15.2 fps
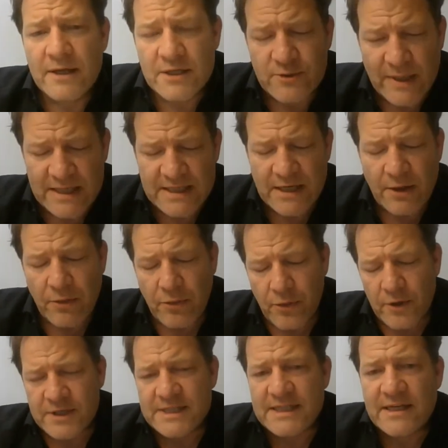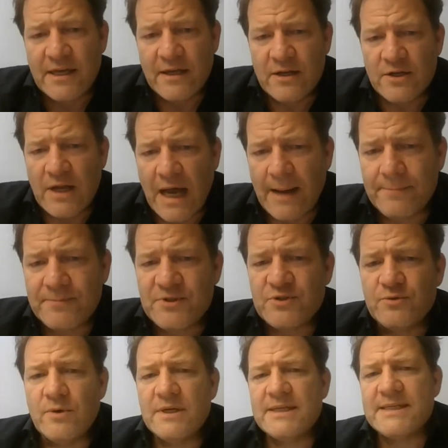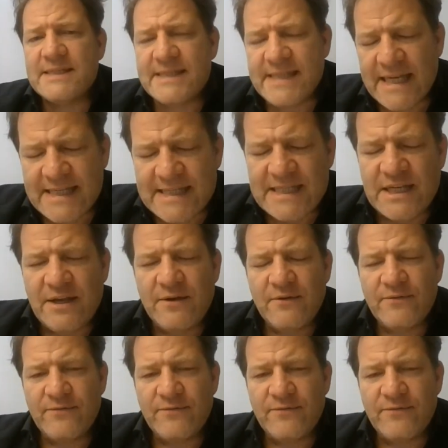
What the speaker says: 2030 up to 65%.